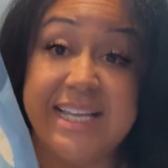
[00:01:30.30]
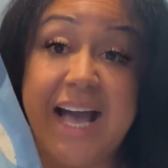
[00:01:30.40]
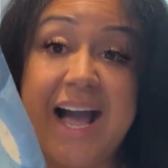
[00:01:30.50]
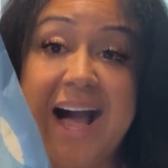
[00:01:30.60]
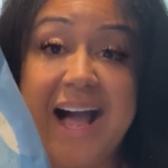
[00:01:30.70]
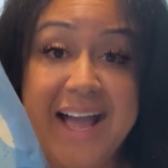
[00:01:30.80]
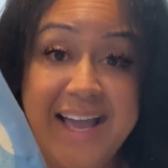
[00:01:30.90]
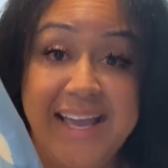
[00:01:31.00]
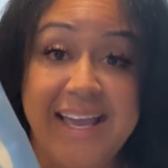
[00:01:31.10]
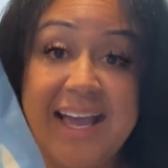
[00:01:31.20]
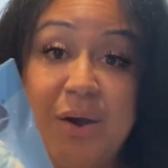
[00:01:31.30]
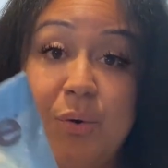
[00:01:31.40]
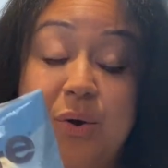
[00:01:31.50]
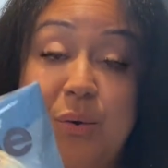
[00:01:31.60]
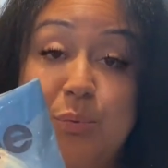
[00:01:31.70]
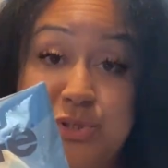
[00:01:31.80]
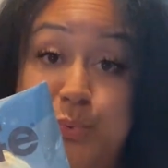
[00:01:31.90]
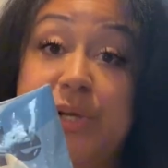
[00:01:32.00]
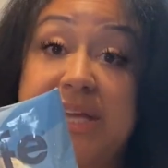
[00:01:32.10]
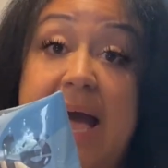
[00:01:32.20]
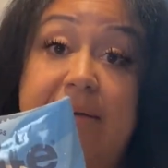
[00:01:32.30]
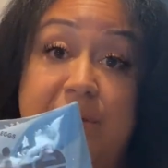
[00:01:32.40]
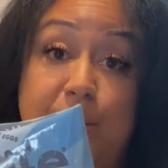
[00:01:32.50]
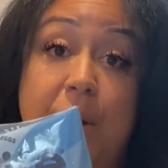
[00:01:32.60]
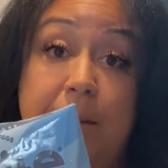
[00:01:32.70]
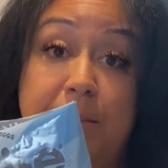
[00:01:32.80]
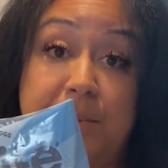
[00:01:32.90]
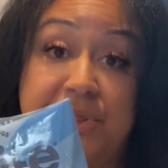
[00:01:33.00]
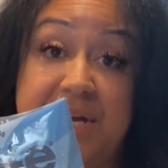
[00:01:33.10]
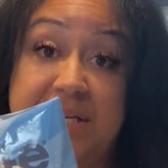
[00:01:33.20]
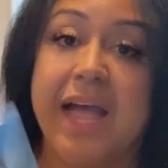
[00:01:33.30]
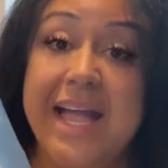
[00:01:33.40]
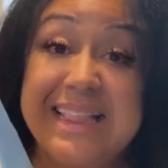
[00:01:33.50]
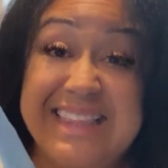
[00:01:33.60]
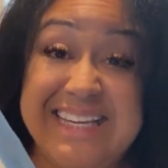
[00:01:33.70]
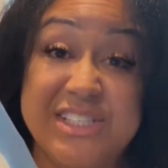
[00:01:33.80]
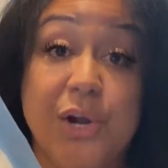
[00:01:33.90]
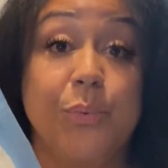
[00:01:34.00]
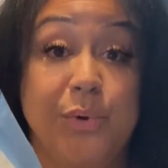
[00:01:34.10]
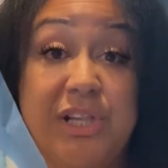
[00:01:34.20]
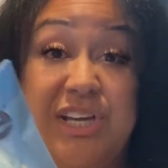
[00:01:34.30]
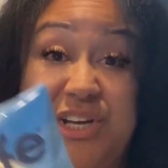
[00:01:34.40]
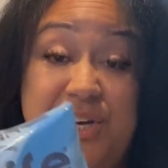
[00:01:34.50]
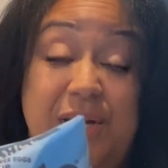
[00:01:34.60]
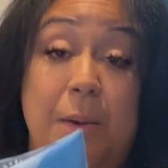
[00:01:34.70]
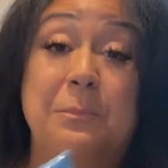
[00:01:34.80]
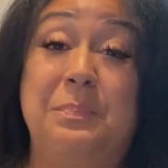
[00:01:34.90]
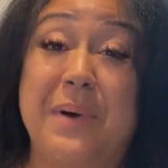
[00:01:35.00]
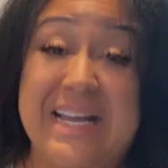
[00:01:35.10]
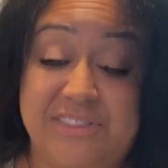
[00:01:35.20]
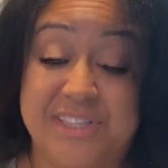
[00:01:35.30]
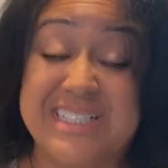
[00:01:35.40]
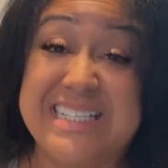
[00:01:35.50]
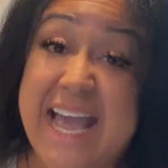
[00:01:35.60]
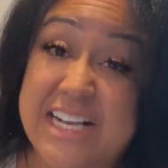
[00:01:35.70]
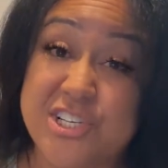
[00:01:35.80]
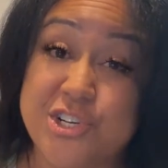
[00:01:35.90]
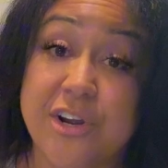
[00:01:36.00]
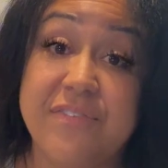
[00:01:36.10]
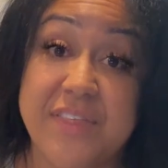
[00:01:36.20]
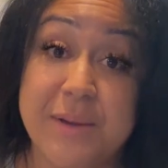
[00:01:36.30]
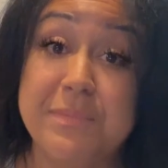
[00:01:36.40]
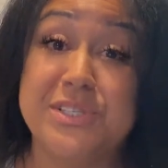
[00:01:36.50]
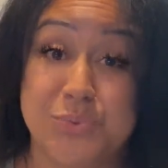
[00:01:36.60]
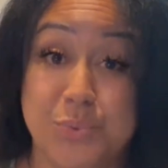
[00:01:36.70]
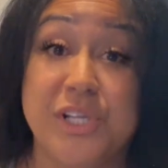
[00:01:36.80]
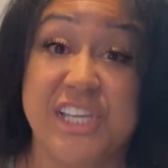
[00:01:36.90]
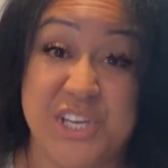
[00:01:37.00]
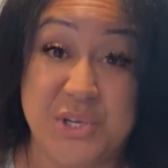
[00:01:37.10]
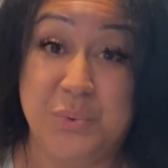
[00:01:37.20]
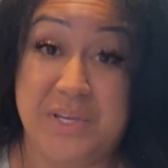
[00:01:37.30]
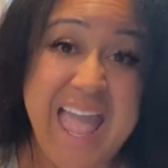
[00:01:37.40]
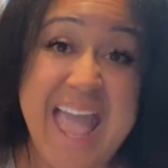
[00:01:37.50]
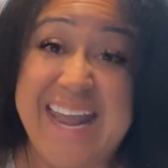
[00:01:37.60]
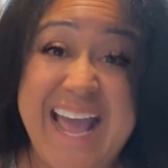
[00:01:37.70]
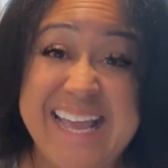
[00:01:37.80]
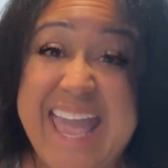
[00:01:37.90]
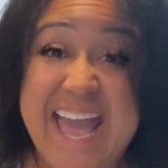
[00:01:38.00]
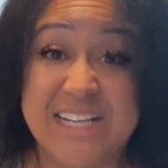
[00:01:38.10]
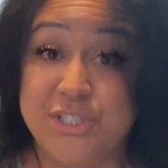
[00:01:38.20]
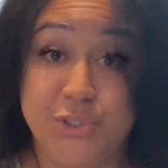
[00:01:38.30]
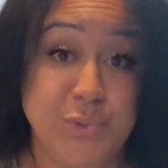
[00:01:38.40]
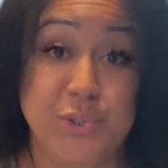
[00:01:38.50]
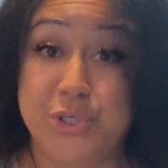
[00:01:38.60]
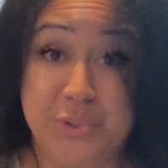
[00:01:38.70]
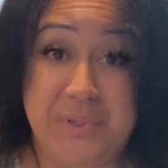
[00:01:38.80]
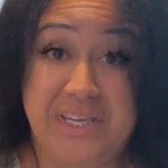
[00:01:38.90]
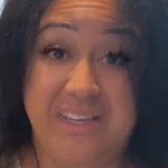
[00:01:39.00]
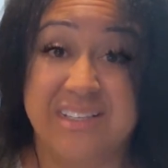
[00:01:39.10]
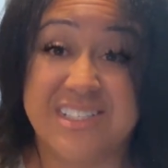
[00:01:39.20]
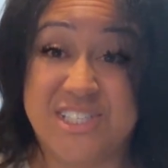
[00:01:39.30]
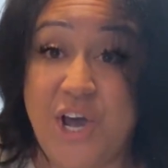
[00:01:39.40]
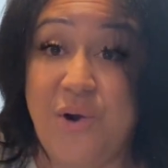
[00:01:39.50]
I was really having a problem with this. These are really good, but the texture of them is really gooey, and I can't do gooey. So